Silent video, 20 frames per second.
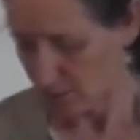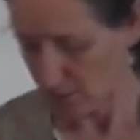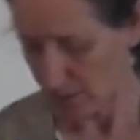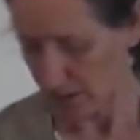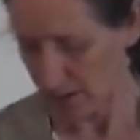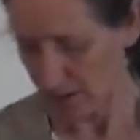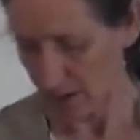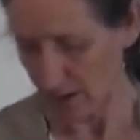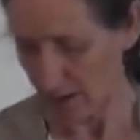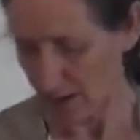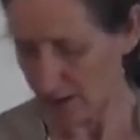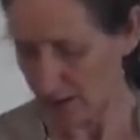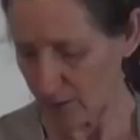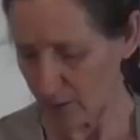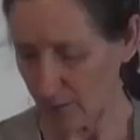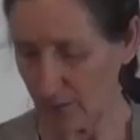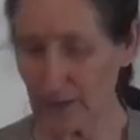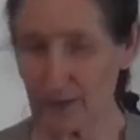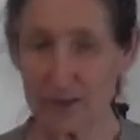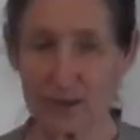Well, I
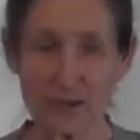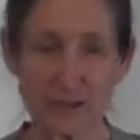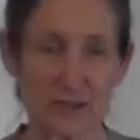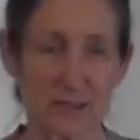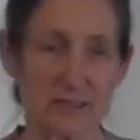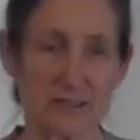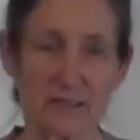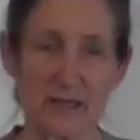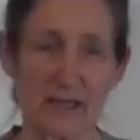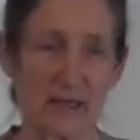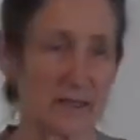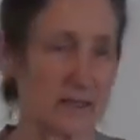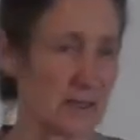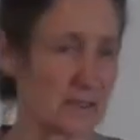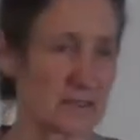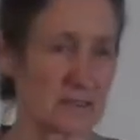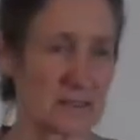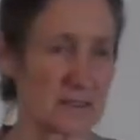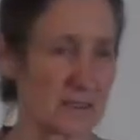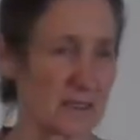always used to say it
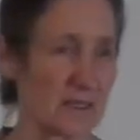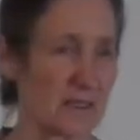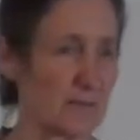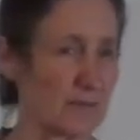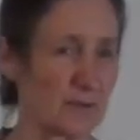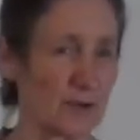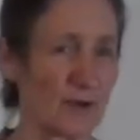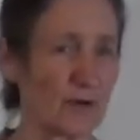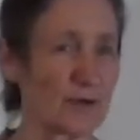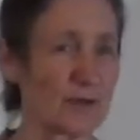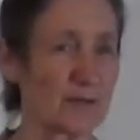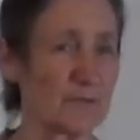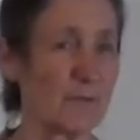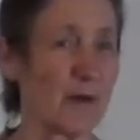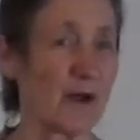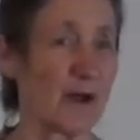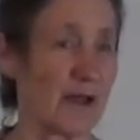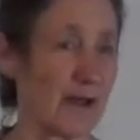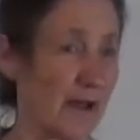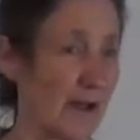doesn't keep long in
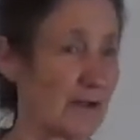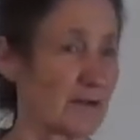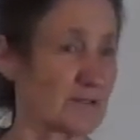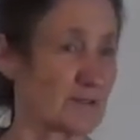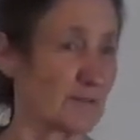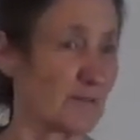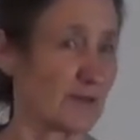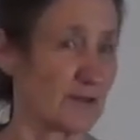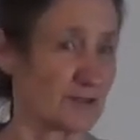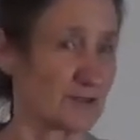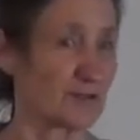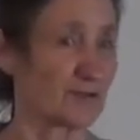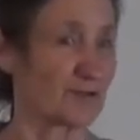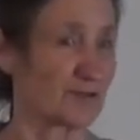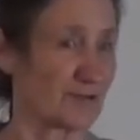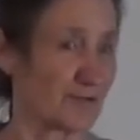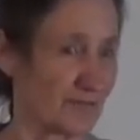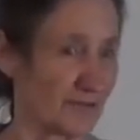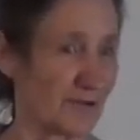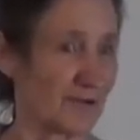my house. My
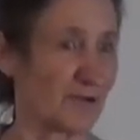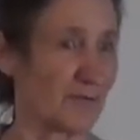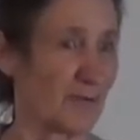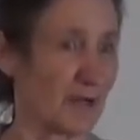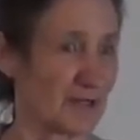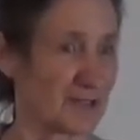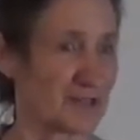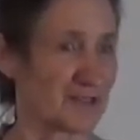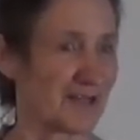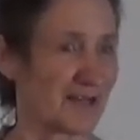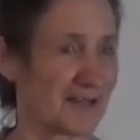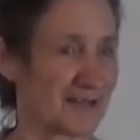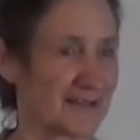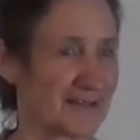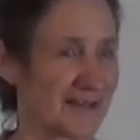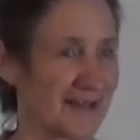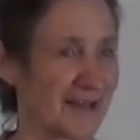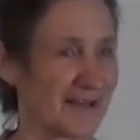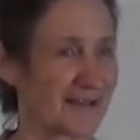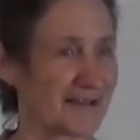children very much like
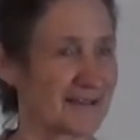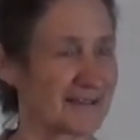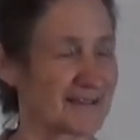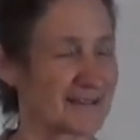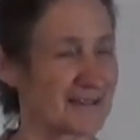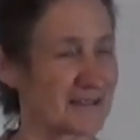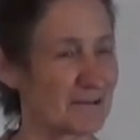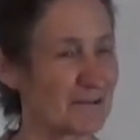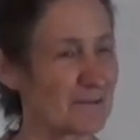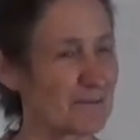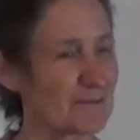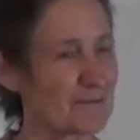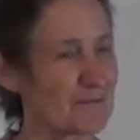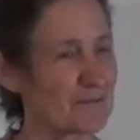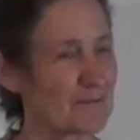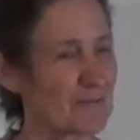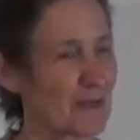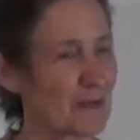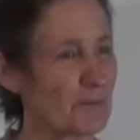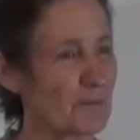the onion syrup.
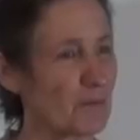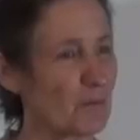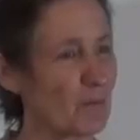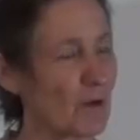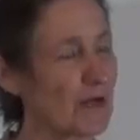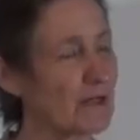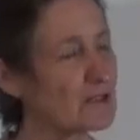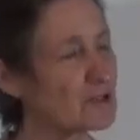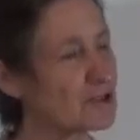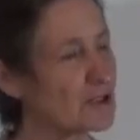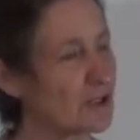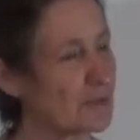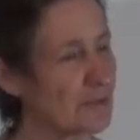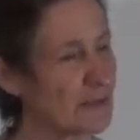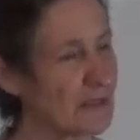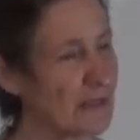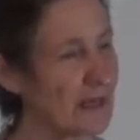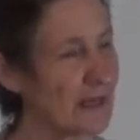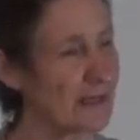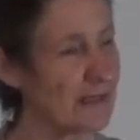But one
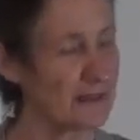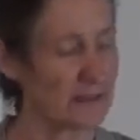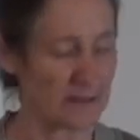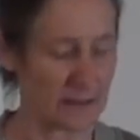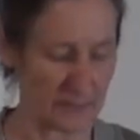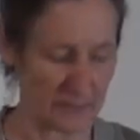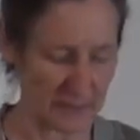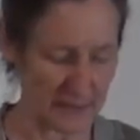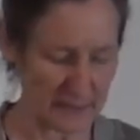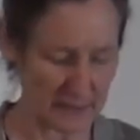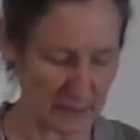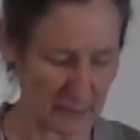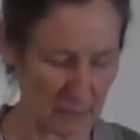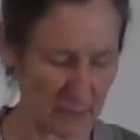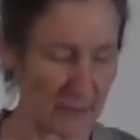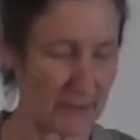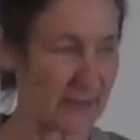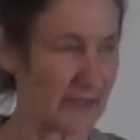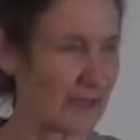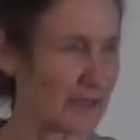German lady in a meeting
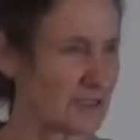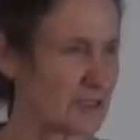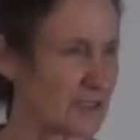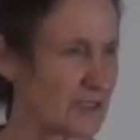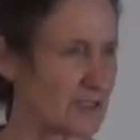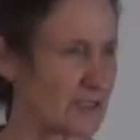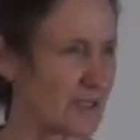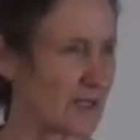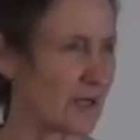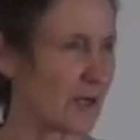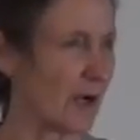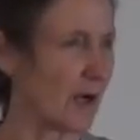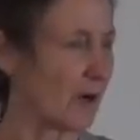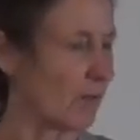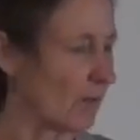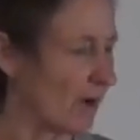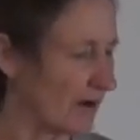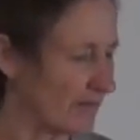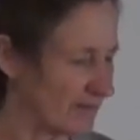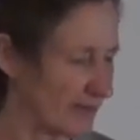one day, she said,
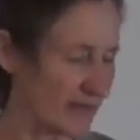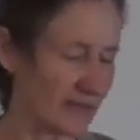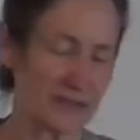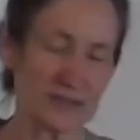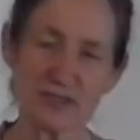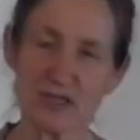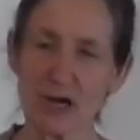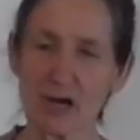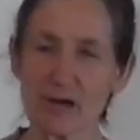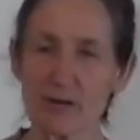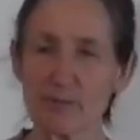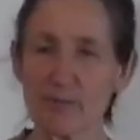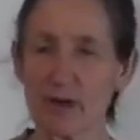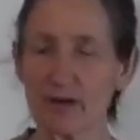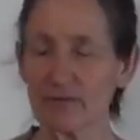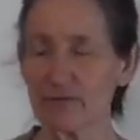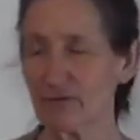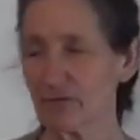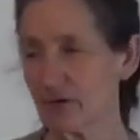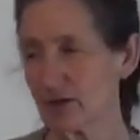oh, I've had a jar in
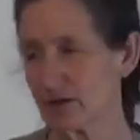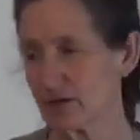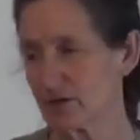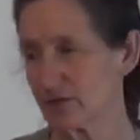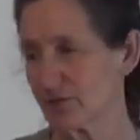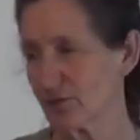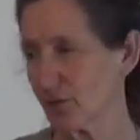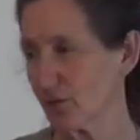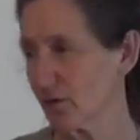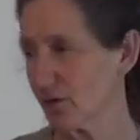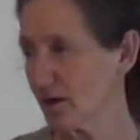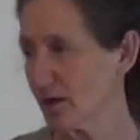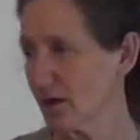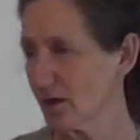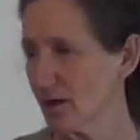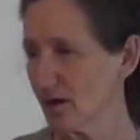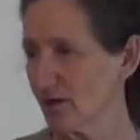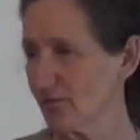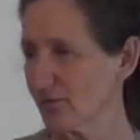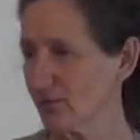my fridge for,
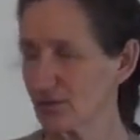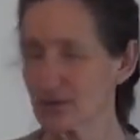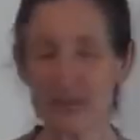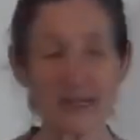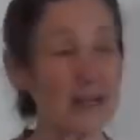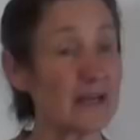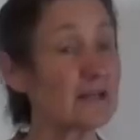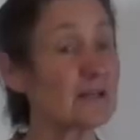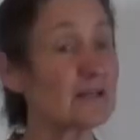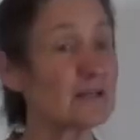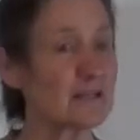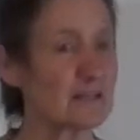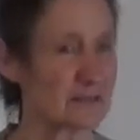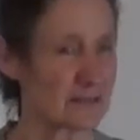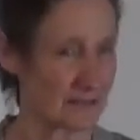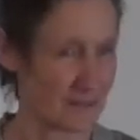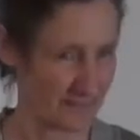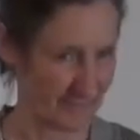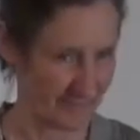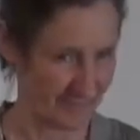for 10
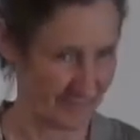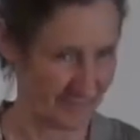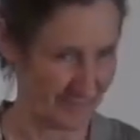years.